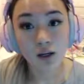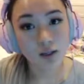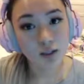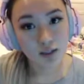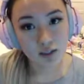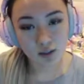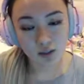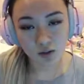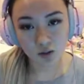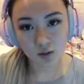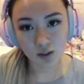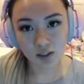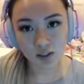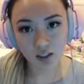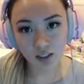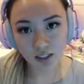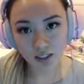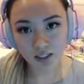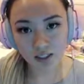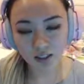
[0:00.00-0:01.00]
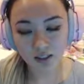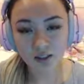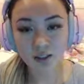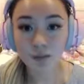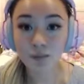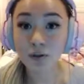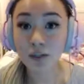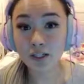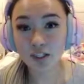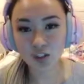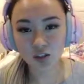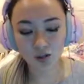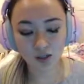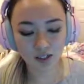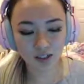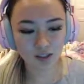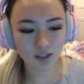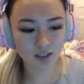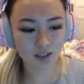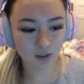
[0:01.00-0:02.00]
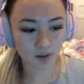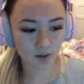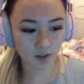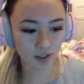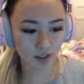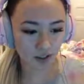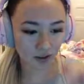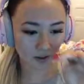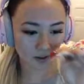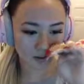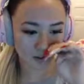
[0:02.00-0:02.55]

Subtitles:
Discord link. Please join our Discord.